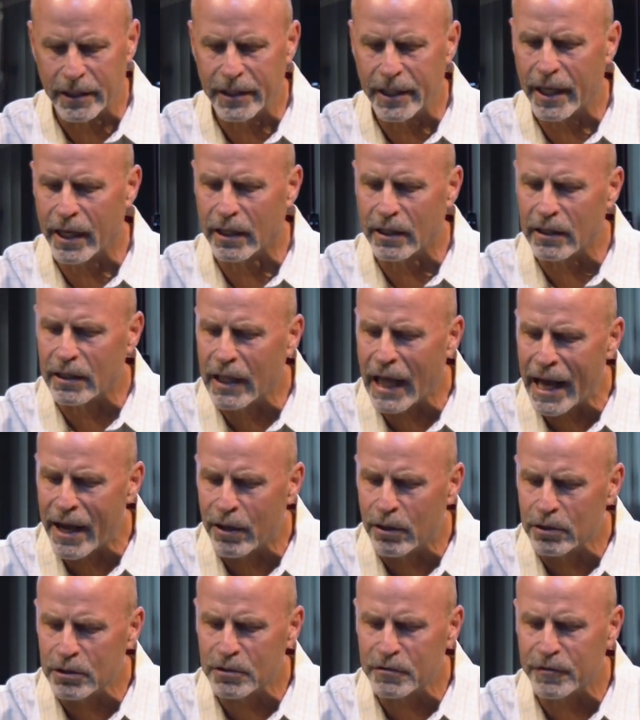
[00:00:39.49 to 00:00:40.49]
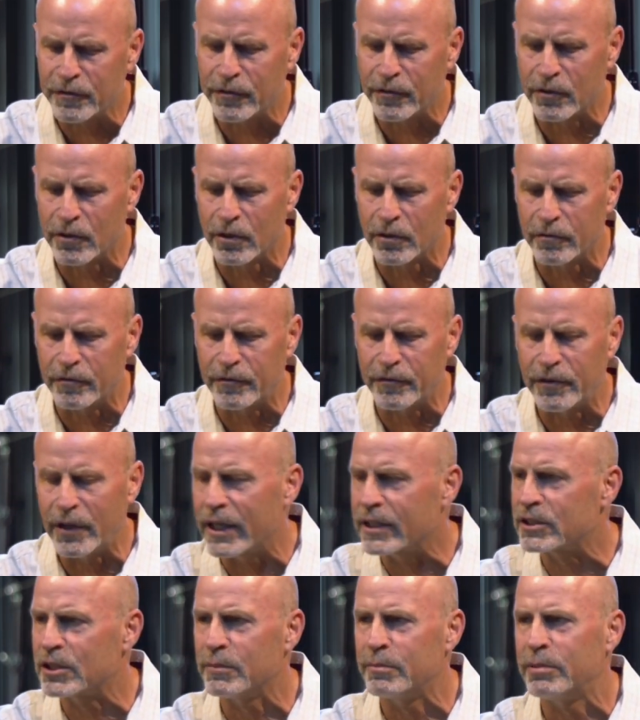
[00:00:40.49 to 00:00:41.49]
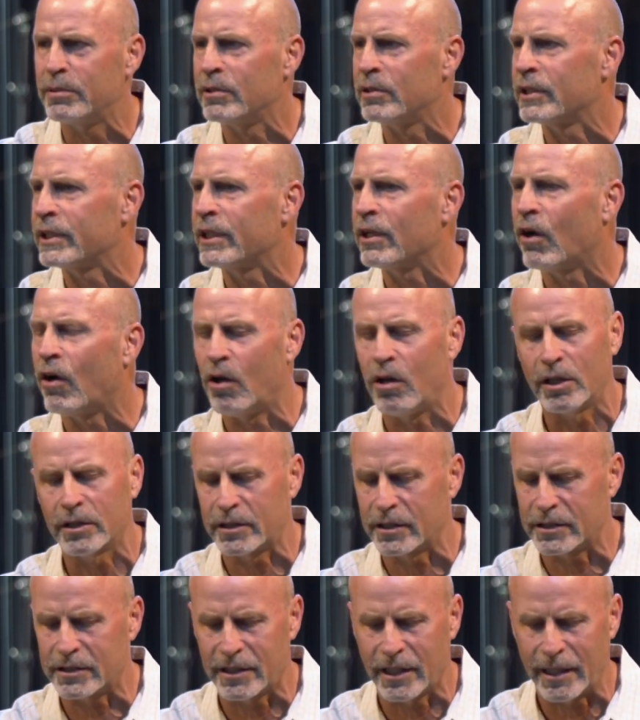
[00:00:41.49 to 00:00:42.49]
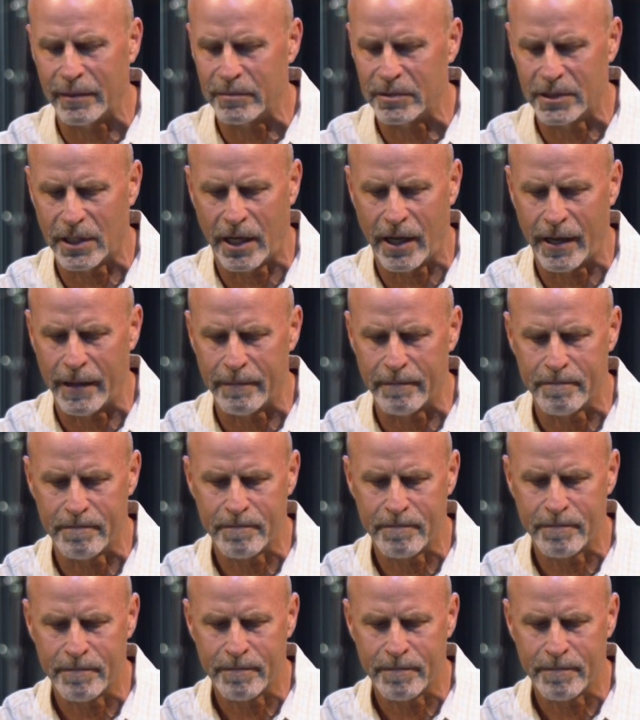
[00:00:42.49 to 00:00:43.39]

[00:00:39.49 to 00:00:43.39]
and yet allows for flexibility all at the same time.